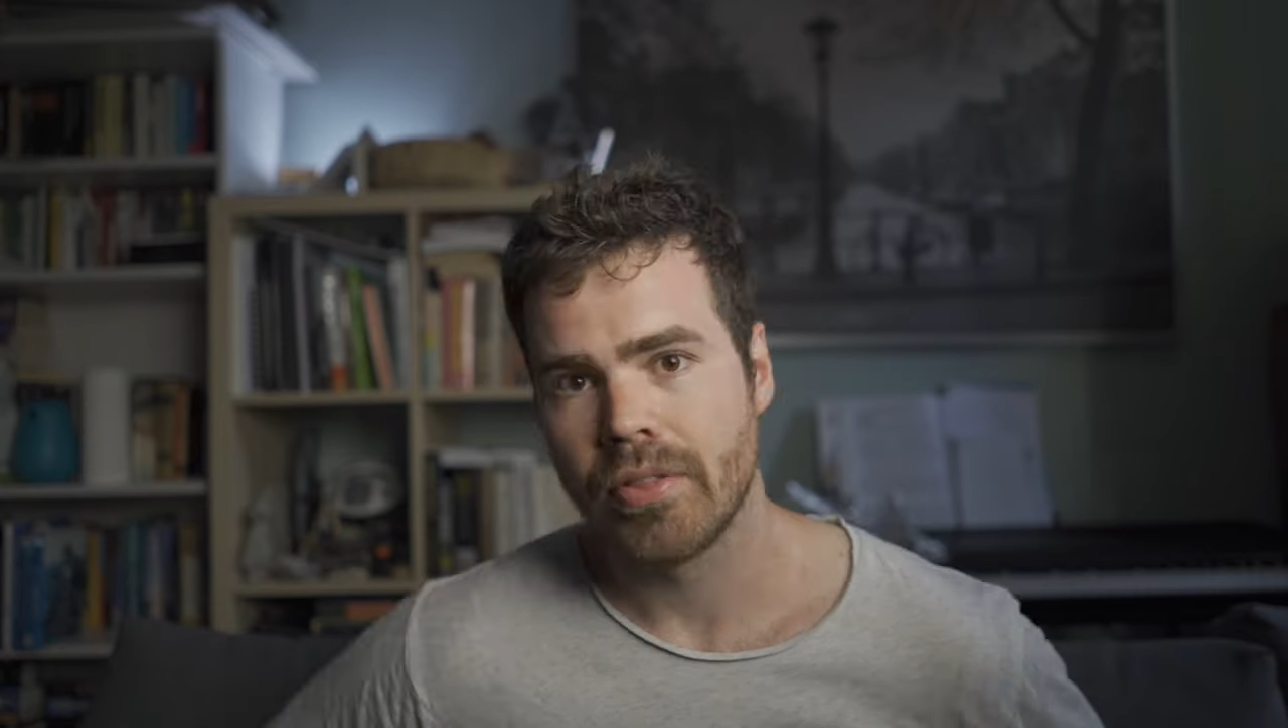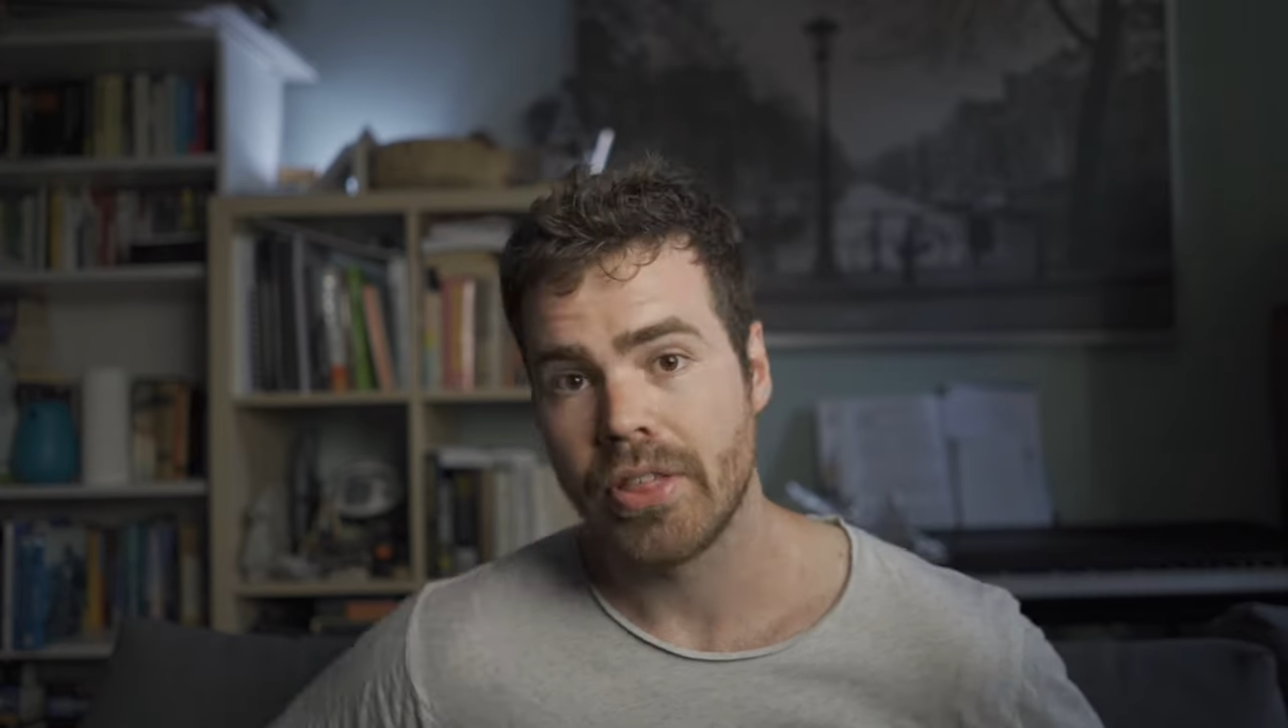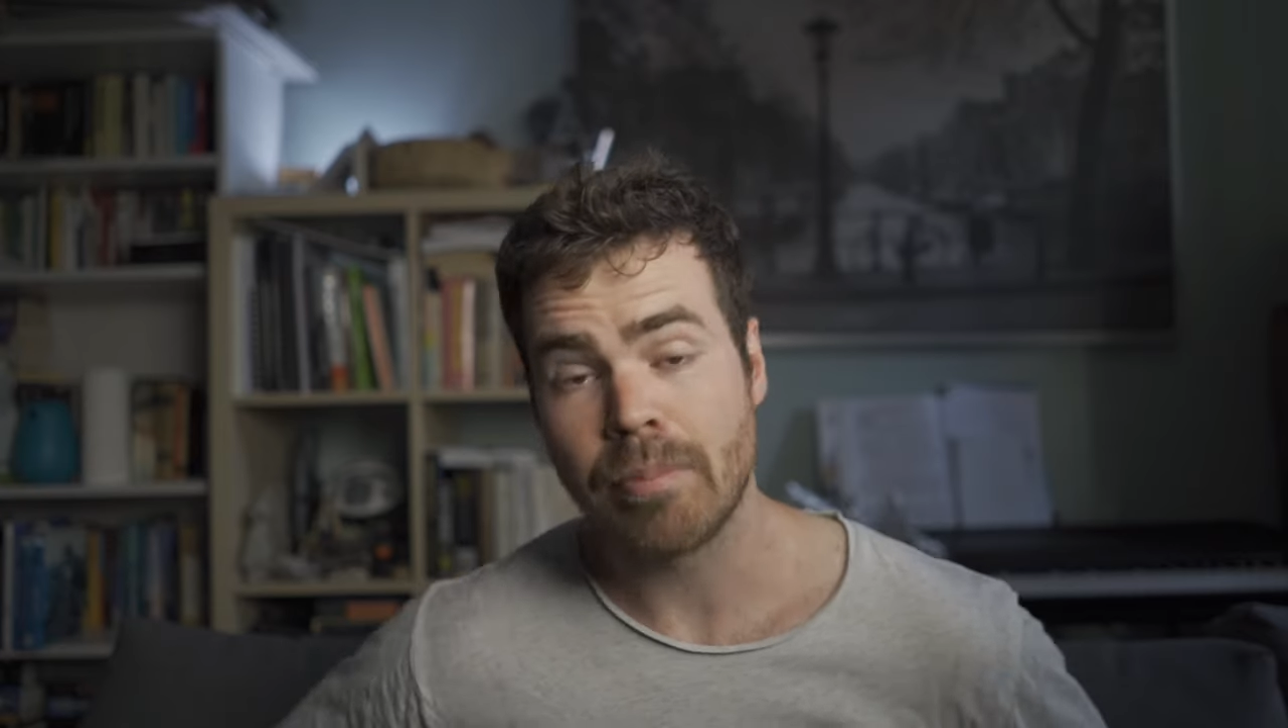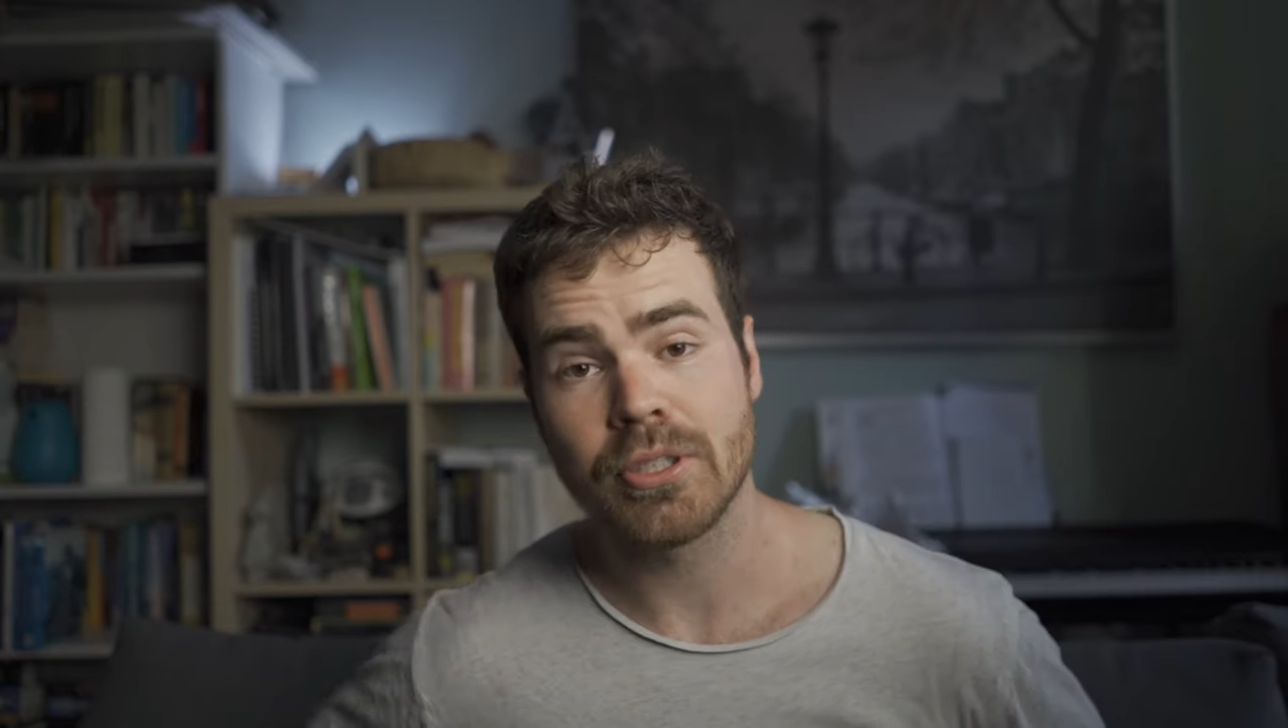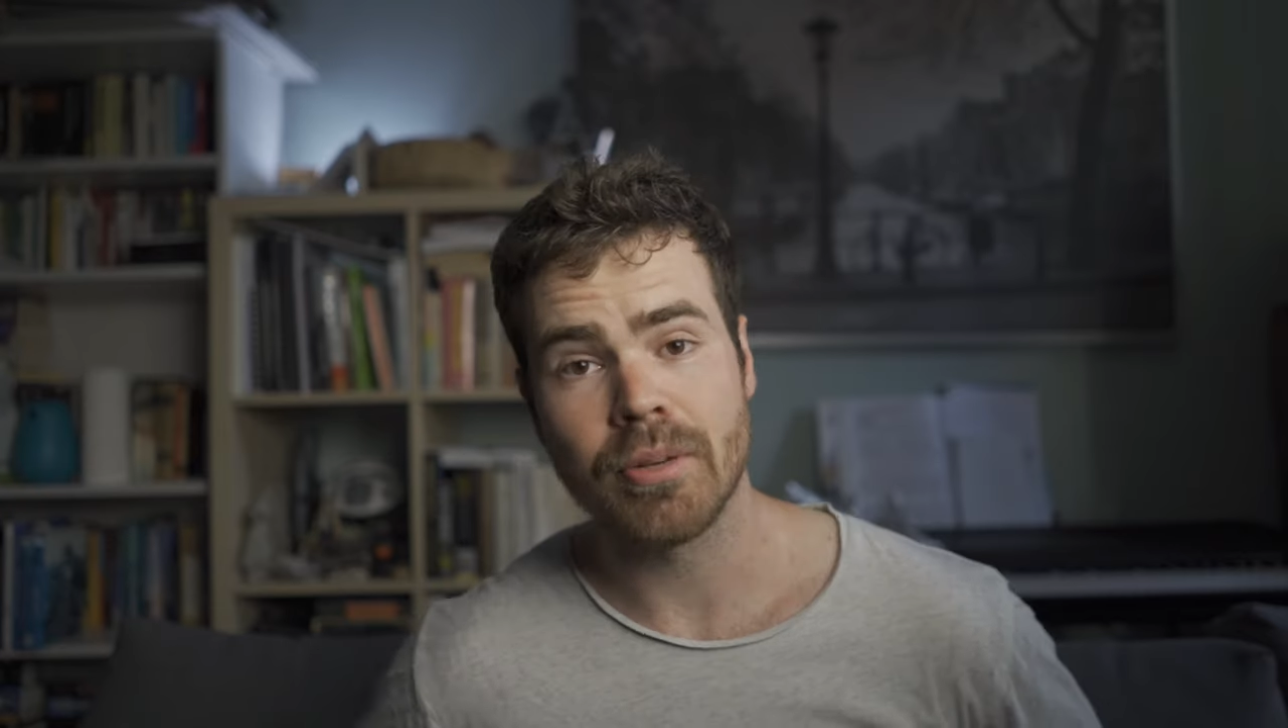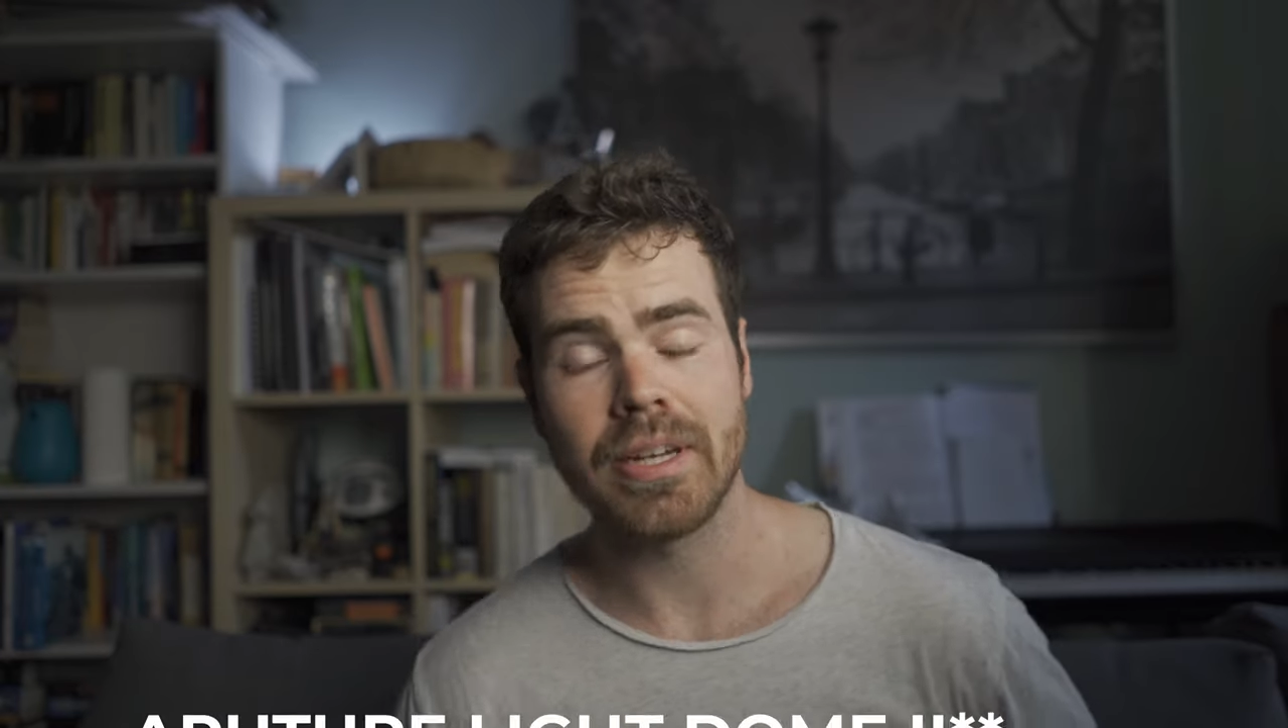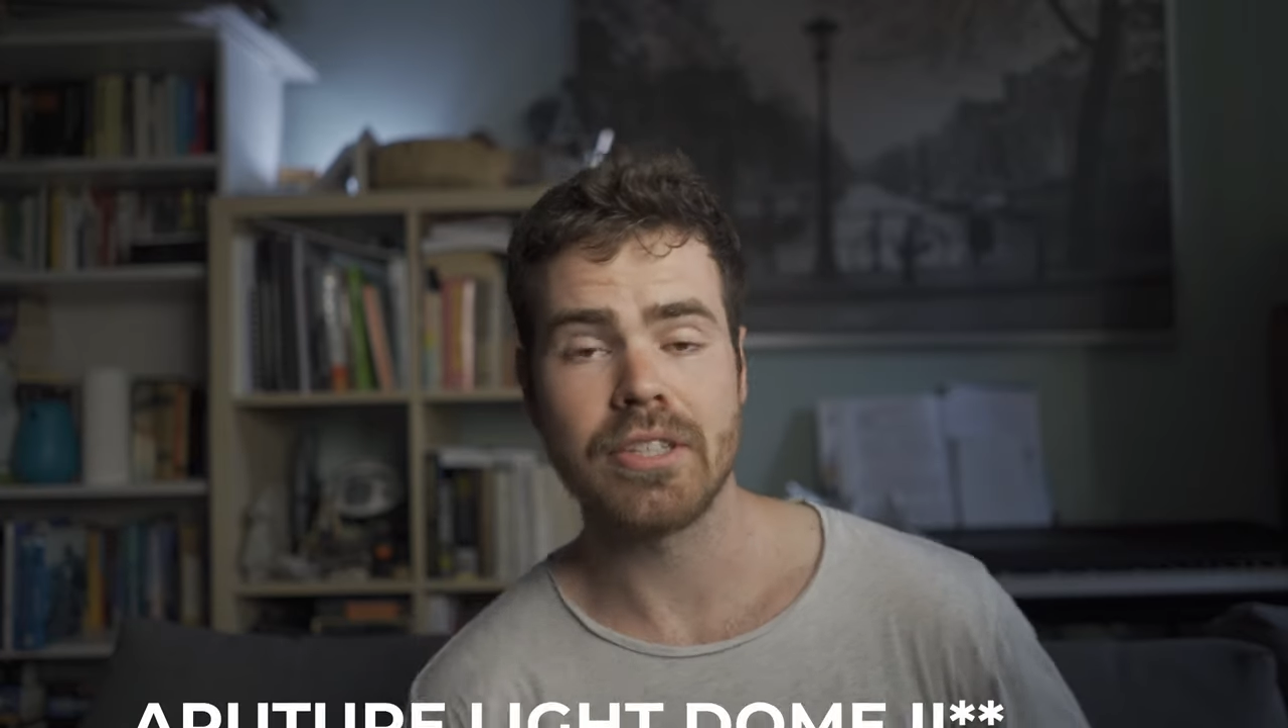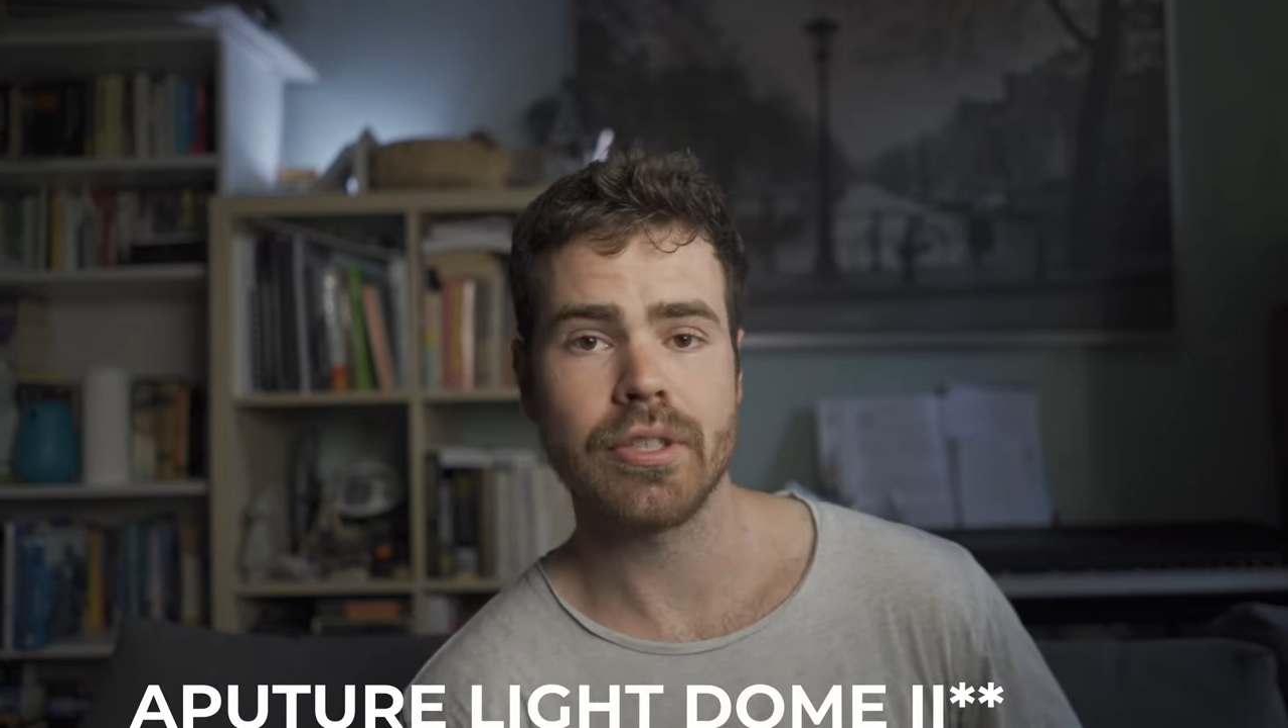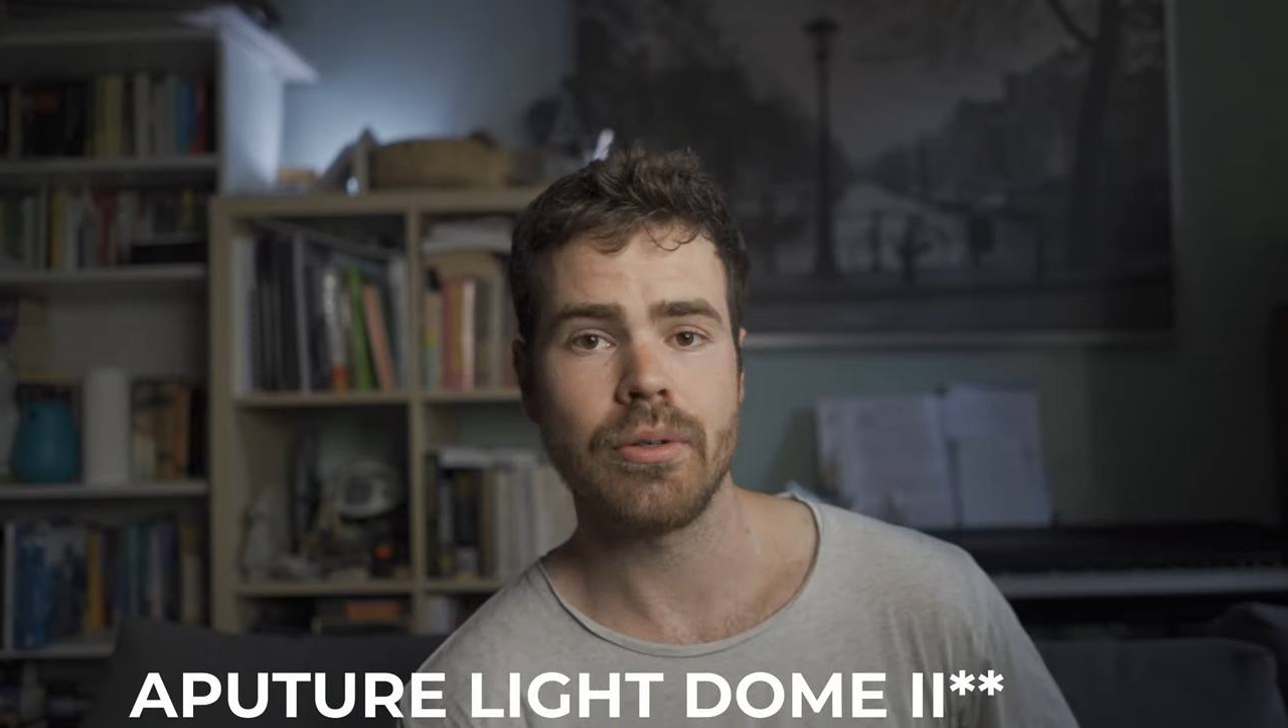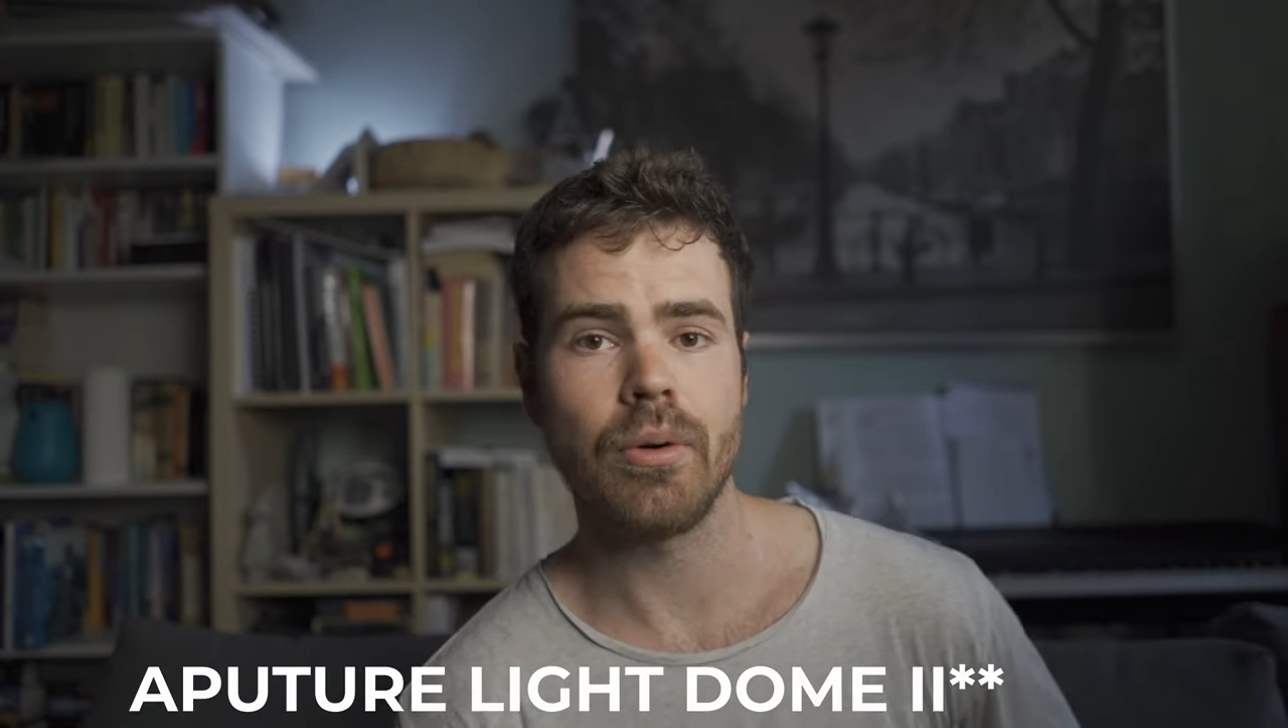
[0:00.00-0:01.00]
The Aputure Mini
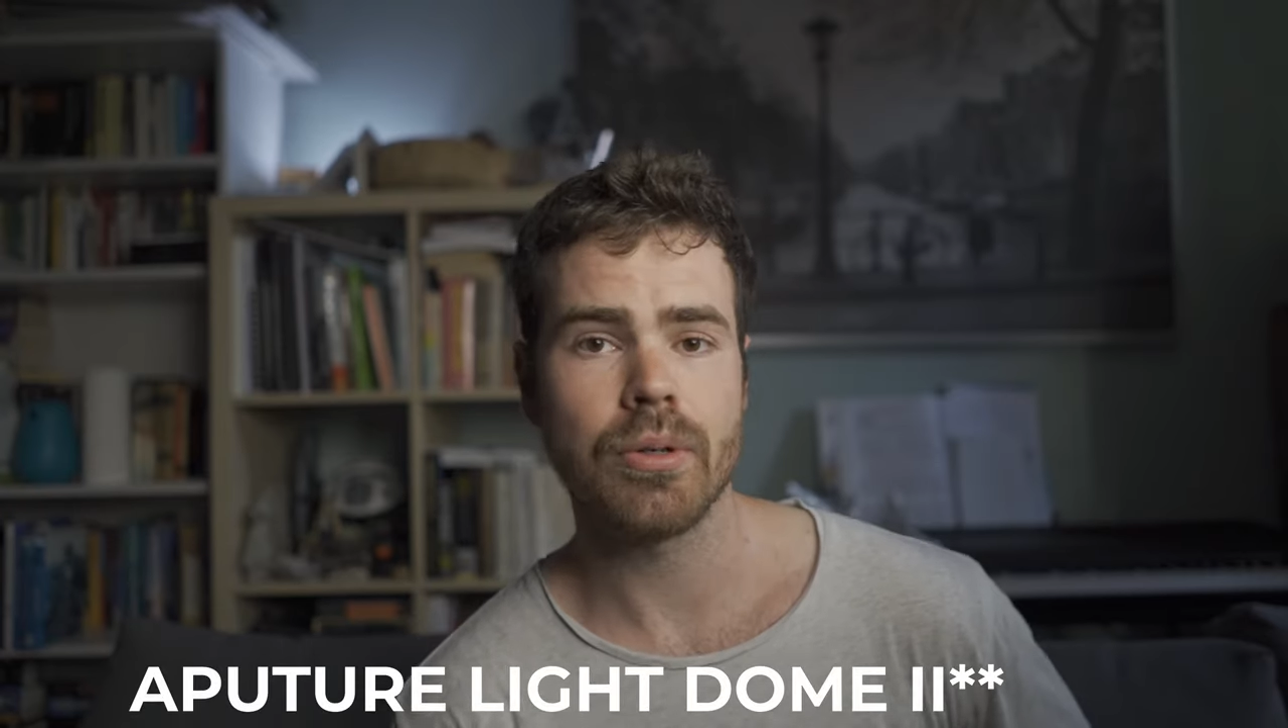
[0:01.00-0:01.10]
2